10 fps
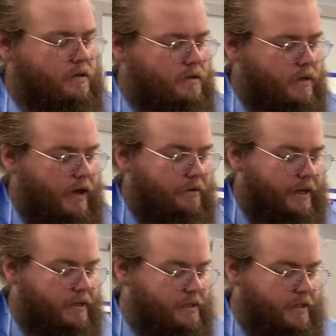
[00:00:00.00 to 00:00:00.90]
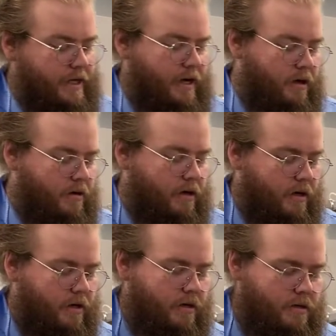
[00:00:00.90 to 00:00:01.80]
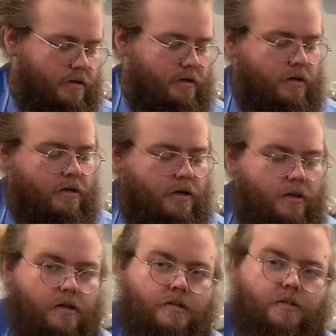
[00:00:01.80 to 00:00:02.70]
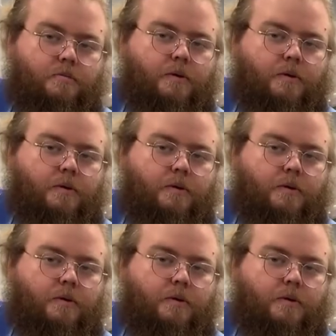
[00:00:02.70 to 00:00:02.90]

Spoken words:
So now we can see our two